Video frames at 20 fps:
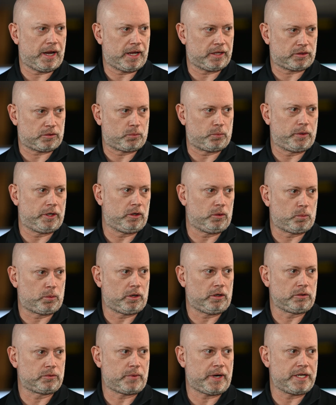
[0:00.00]
at the real
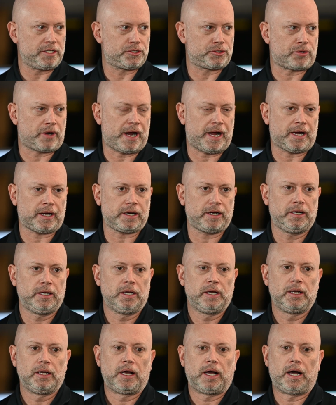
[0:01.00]
world racetrack.
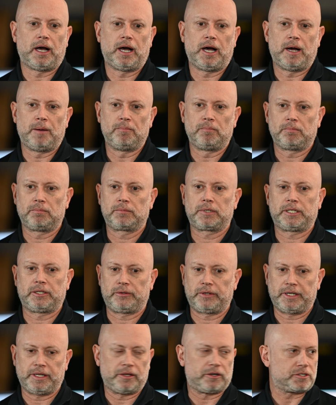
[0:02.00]

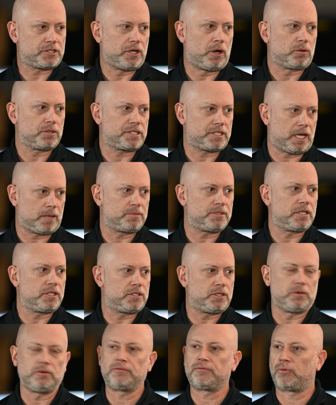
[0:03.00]
Clearly, there's no
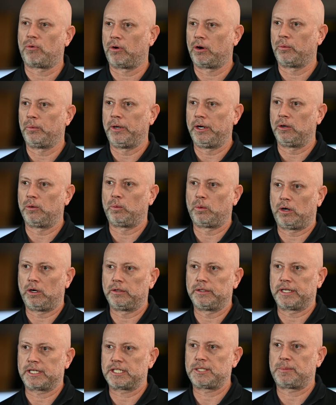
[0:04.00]
substitute for real
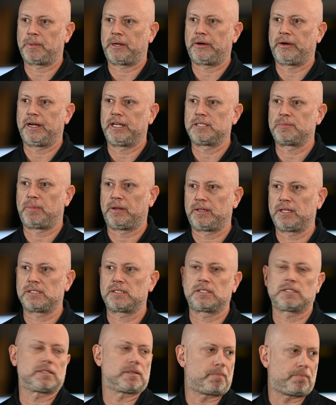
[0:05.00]
world experience, but this
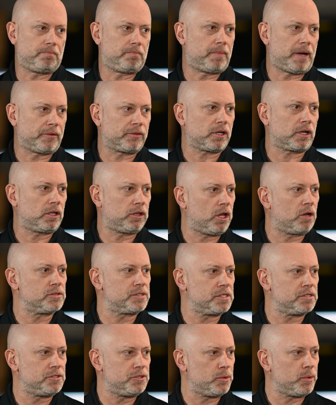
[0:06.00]
is about the
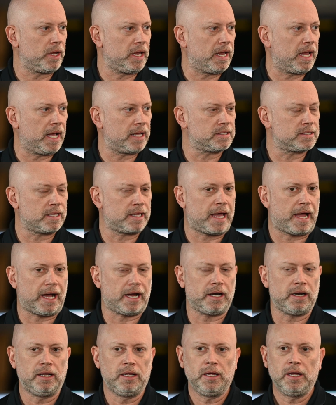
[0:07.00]
closest you can get to that.